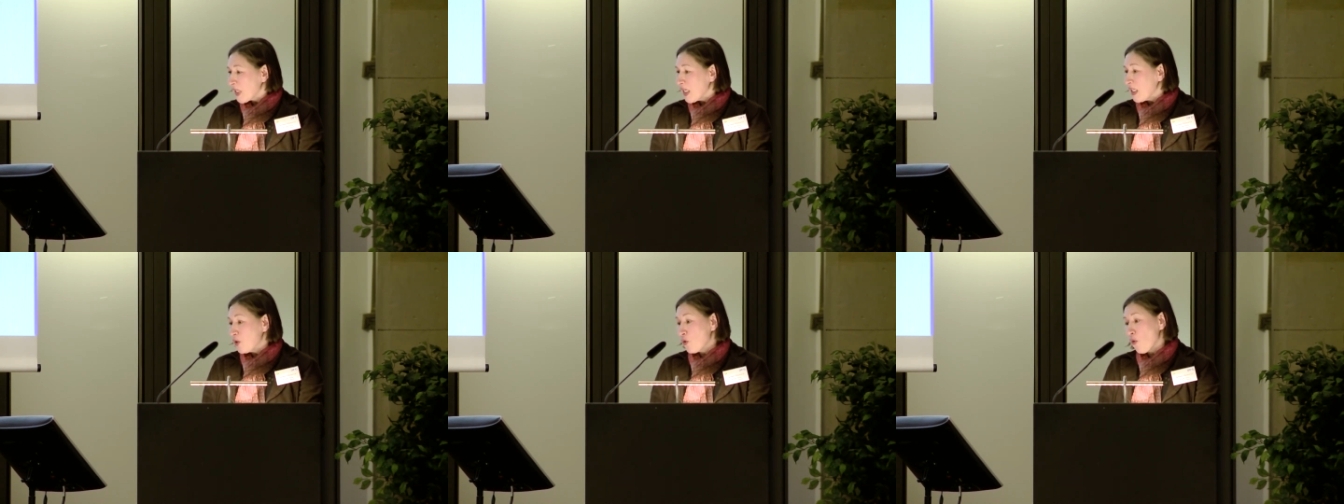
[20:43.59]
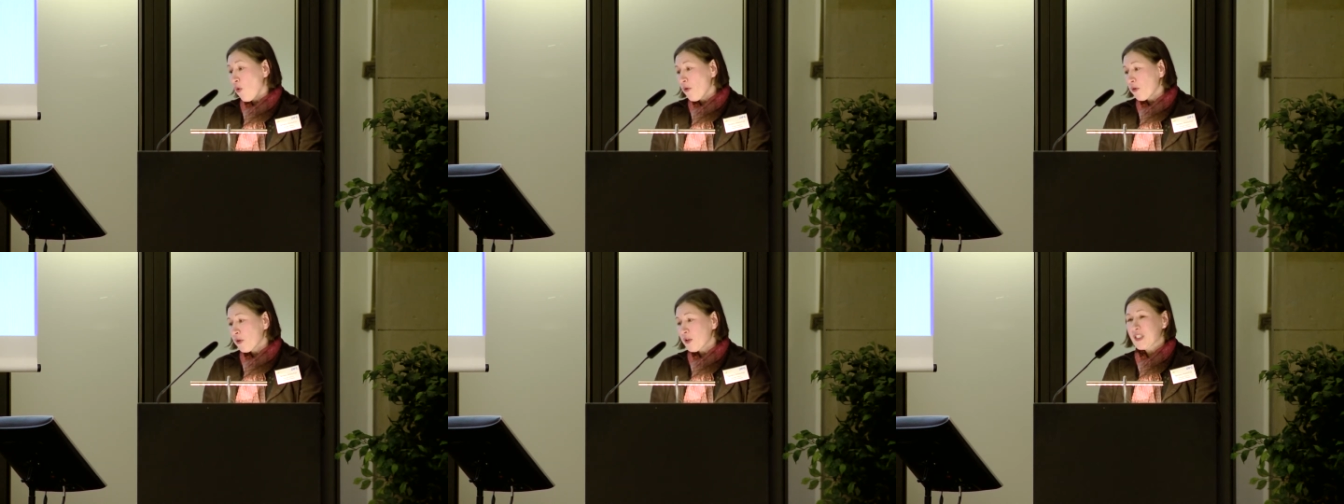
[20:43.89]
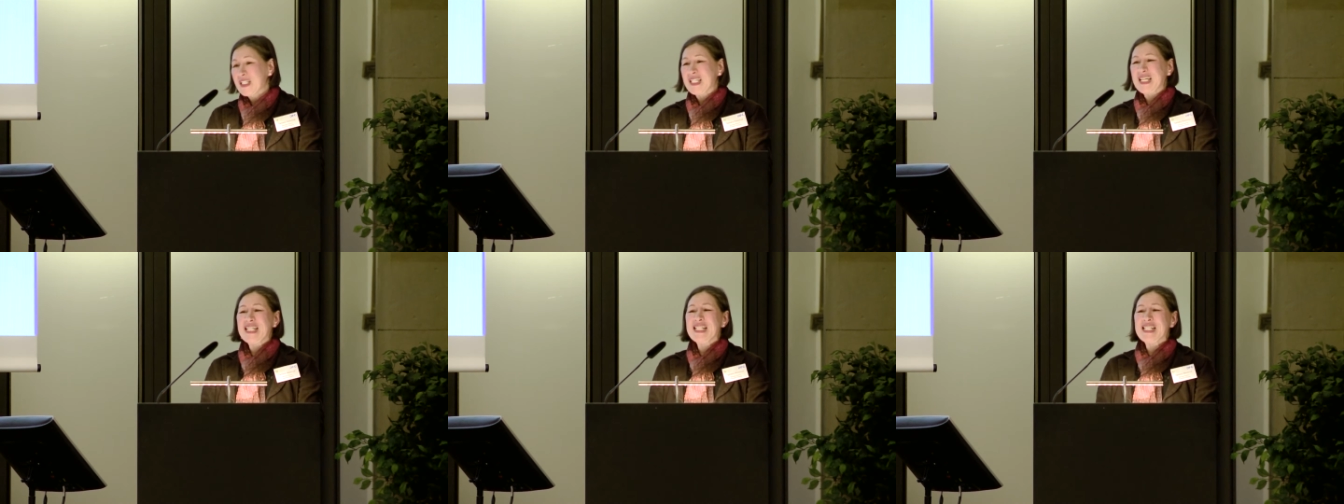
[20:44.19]
the
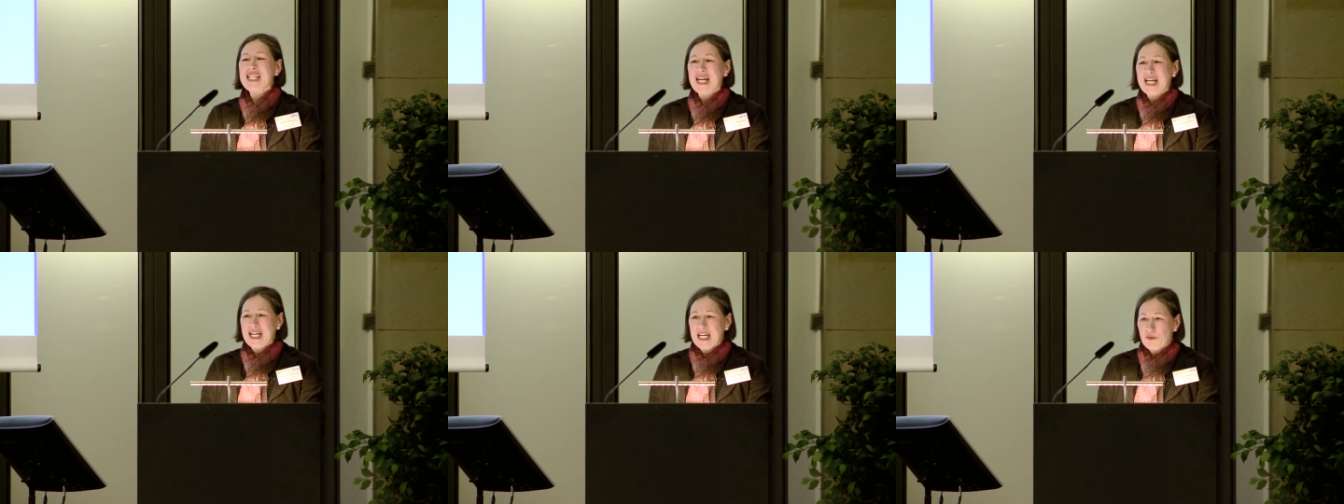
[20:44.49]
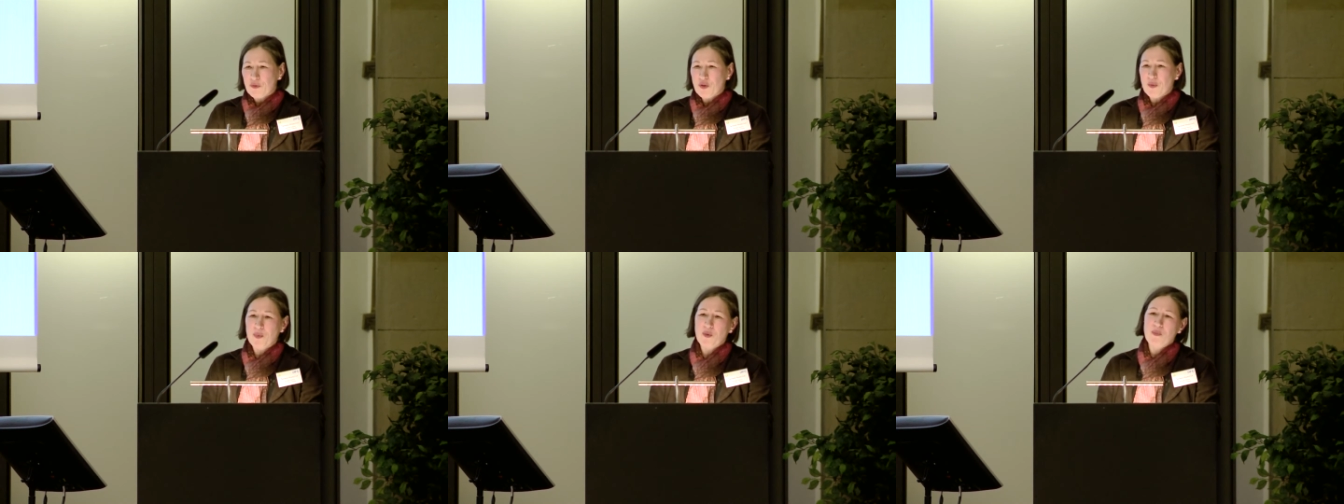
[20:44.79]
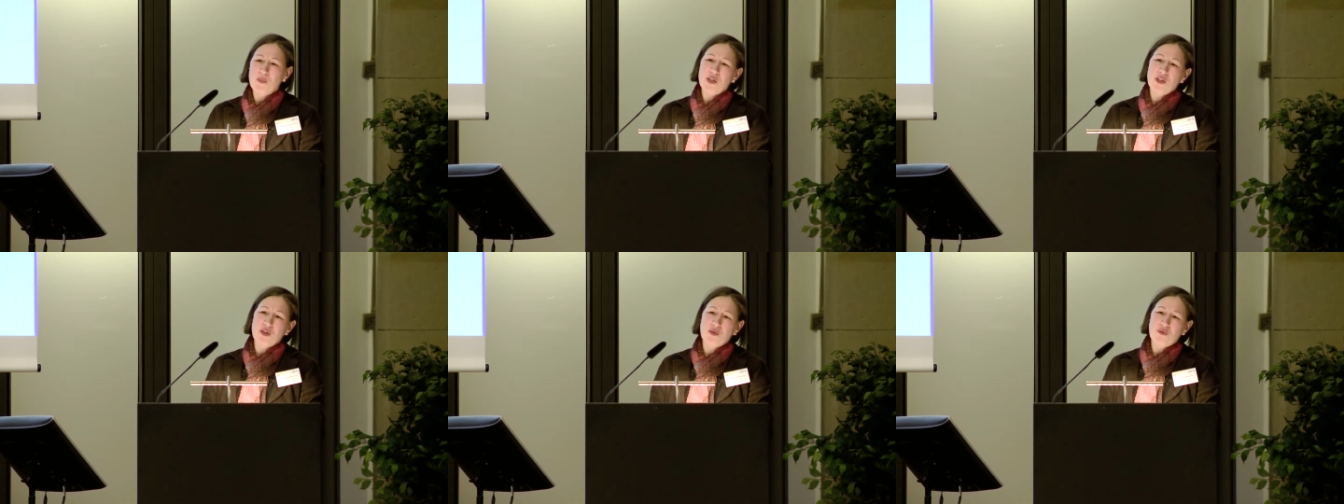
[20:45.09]
authors didn't have the
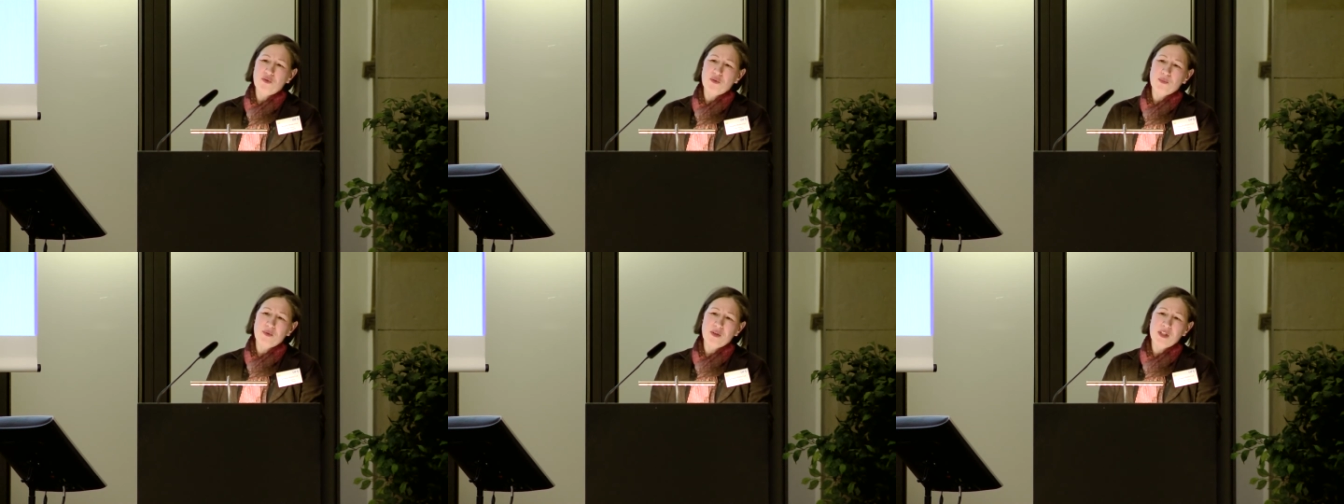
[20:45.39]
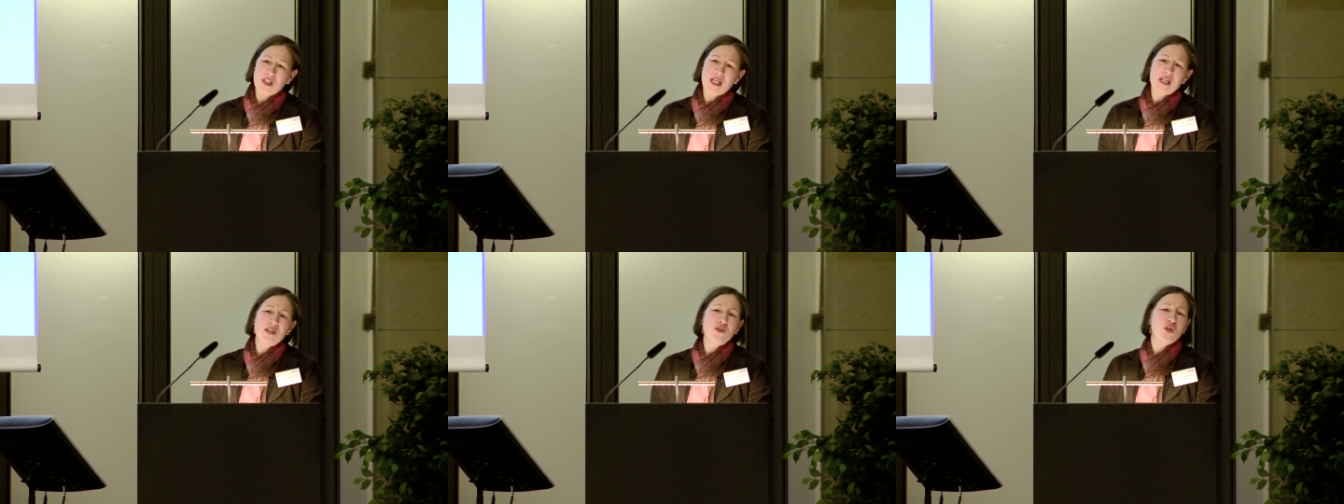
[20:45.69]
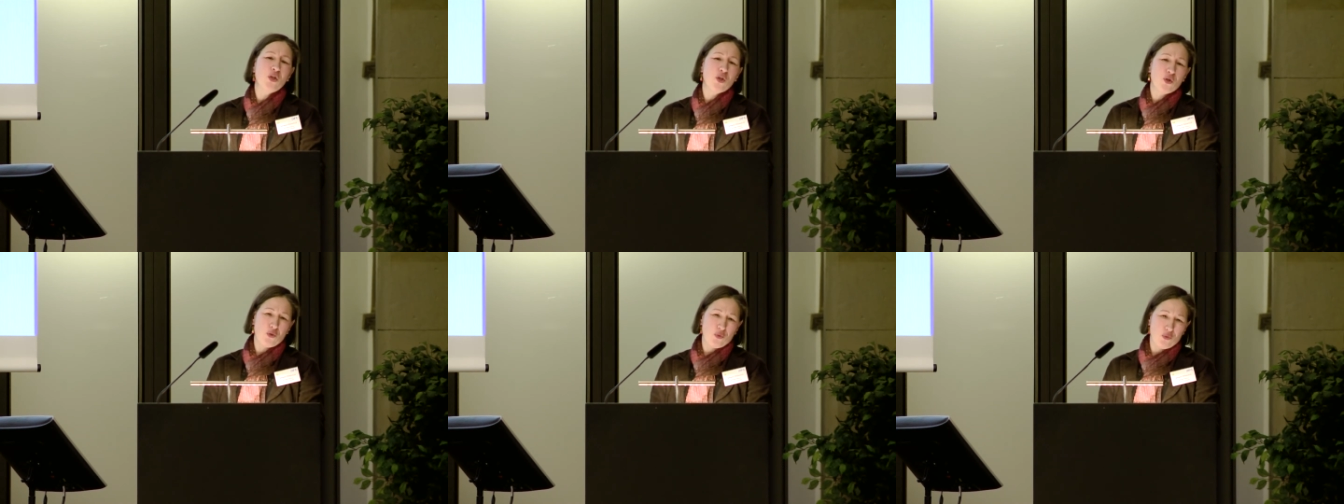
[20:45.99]
permission from the
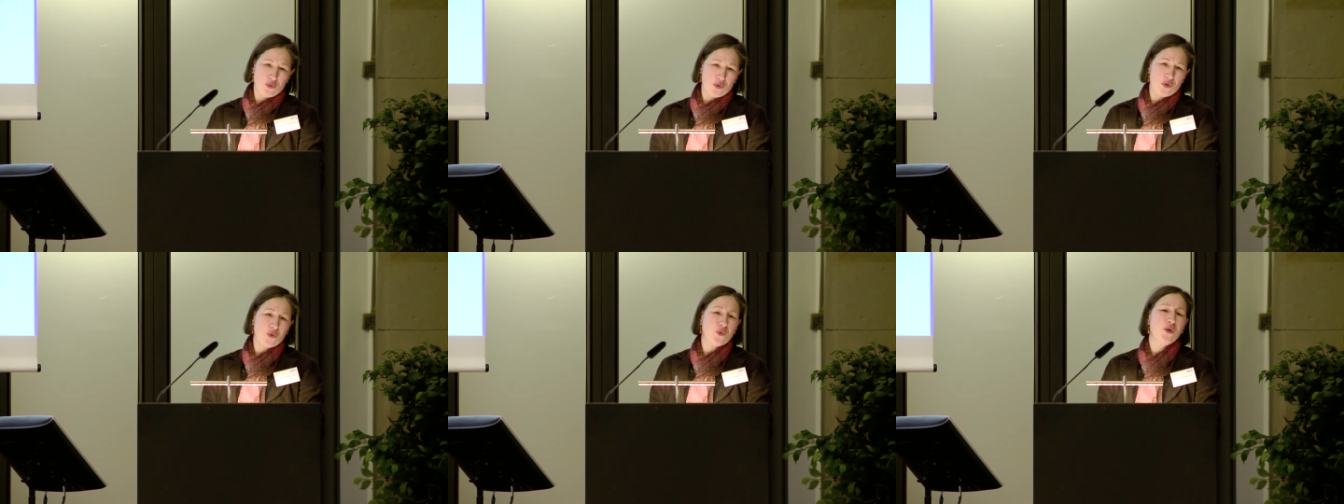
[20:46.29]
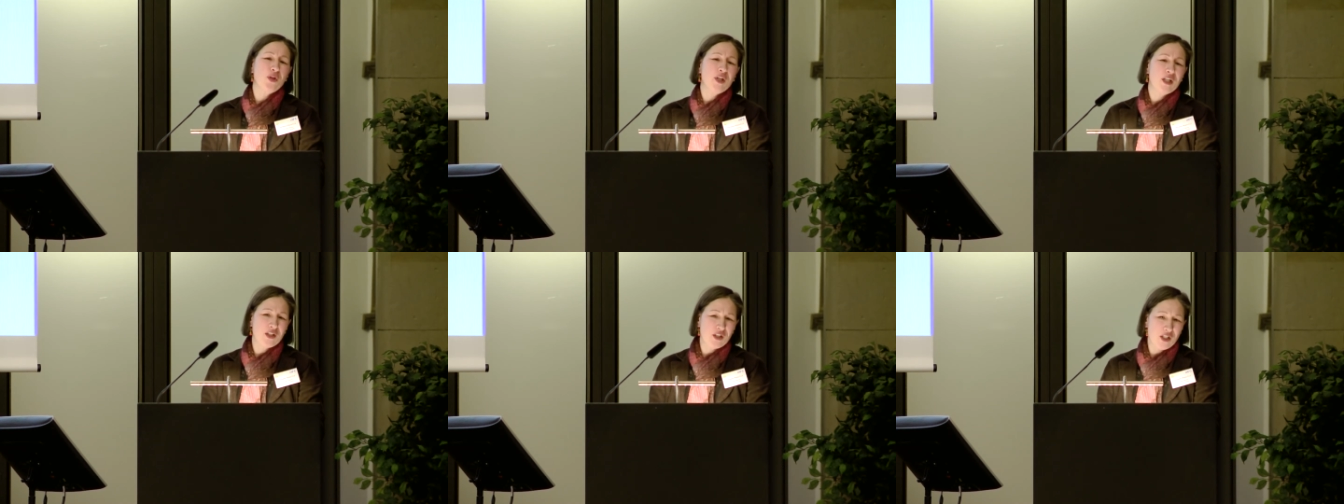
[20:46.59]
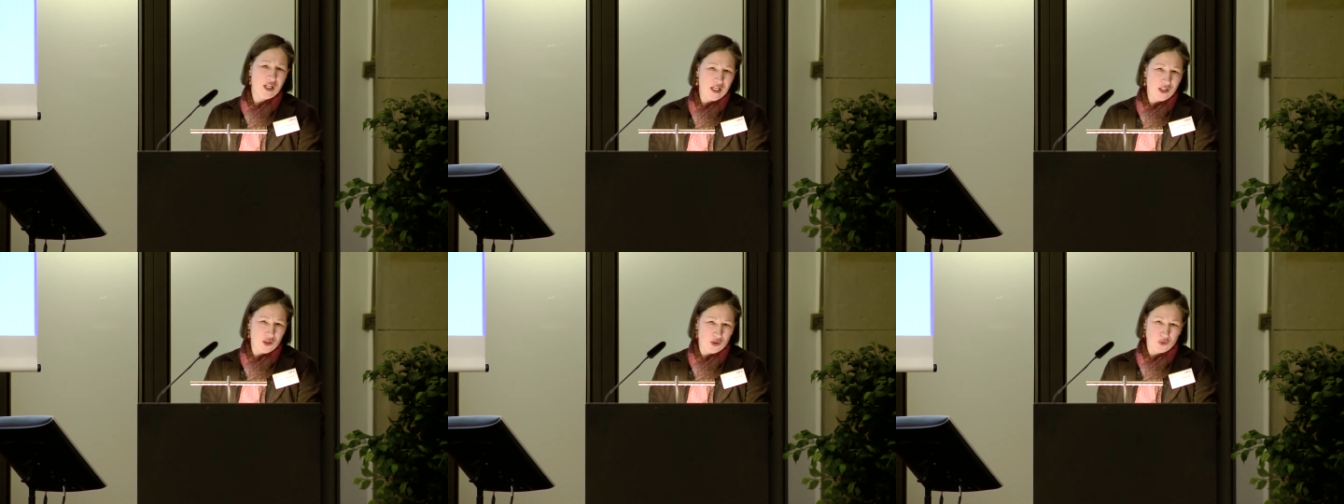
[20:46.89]
institute or the
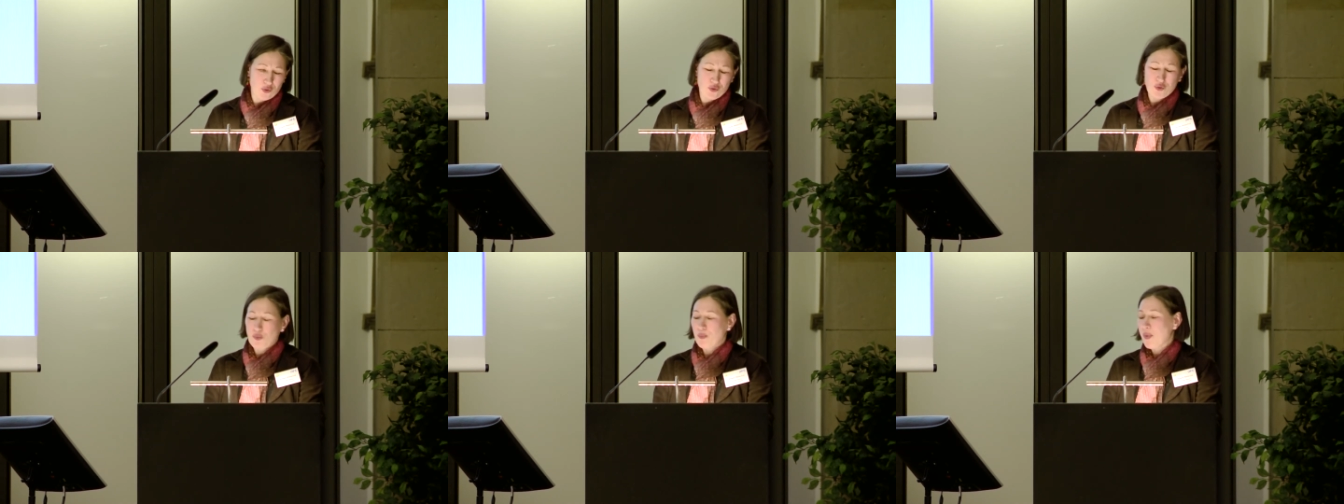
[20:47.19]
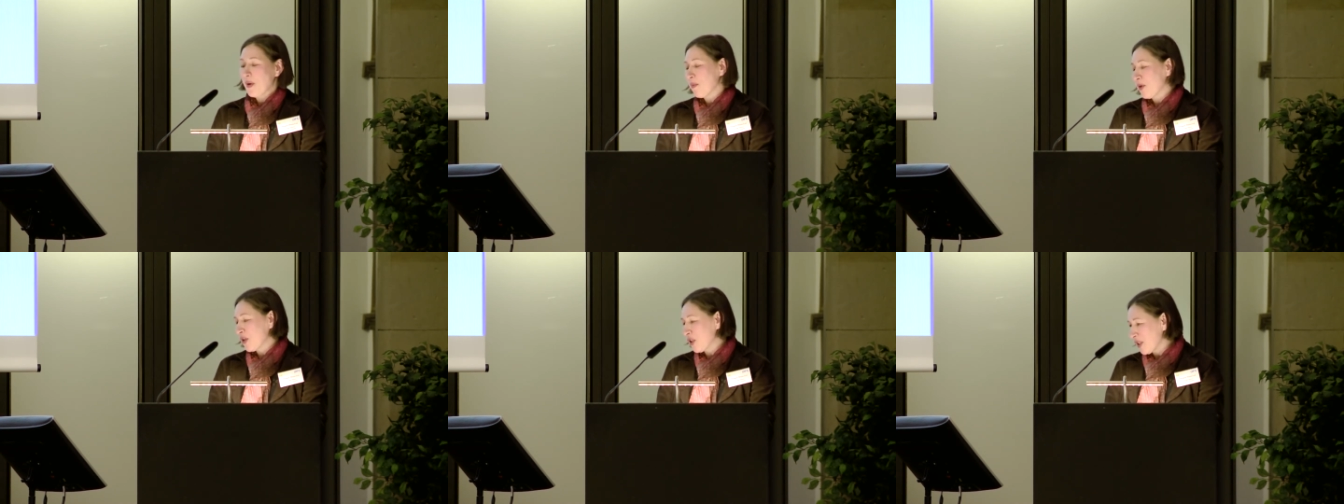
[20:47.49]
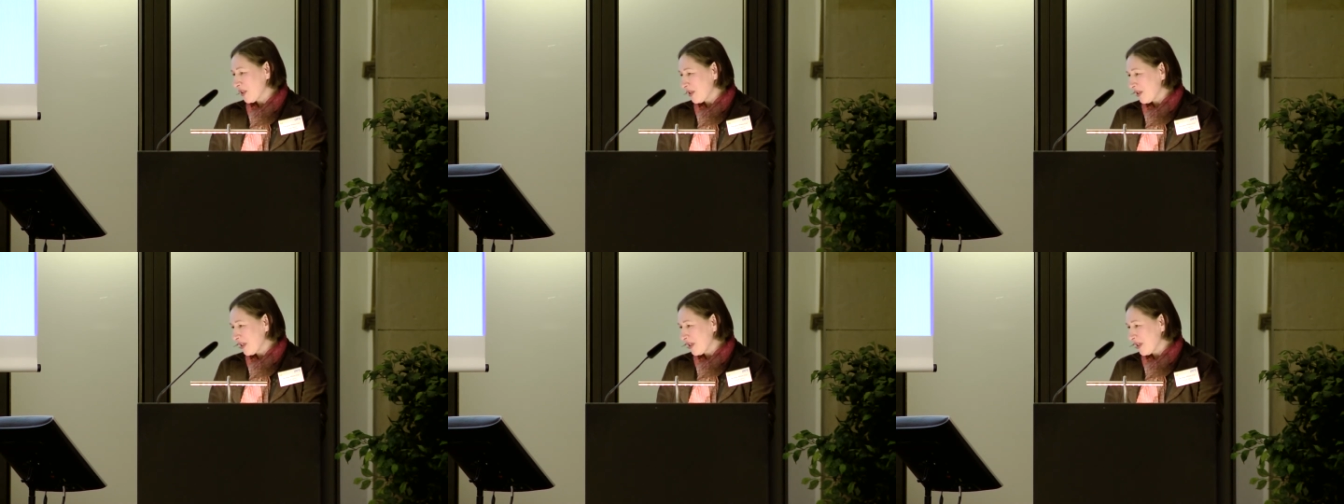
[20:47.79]
organization to publish